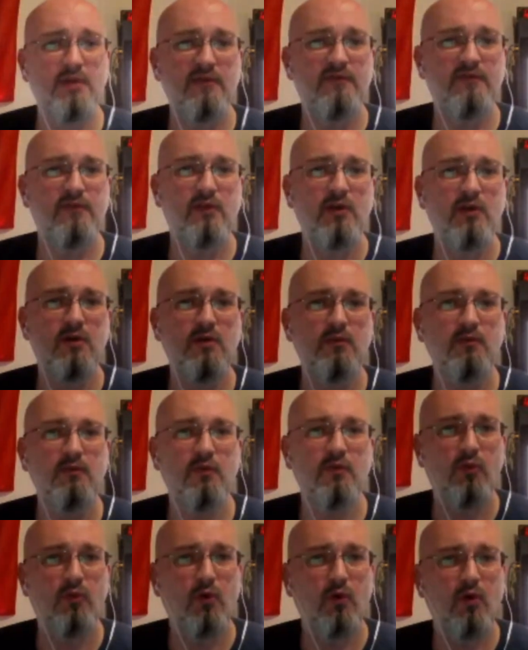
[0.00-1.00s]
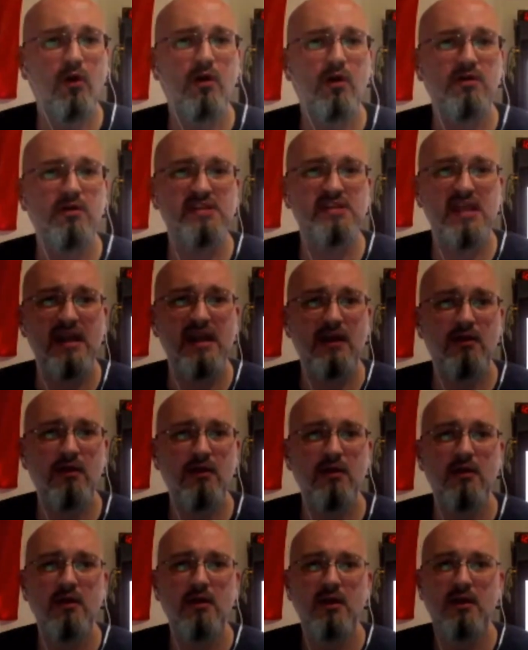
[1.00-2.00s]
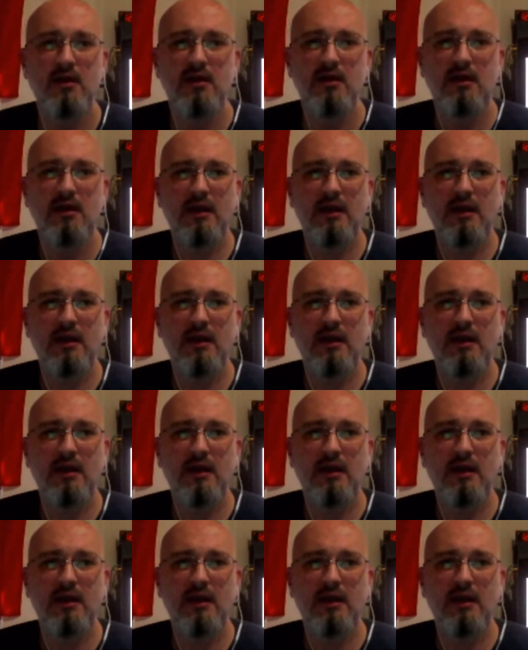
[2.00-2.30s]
the the war on terror uh,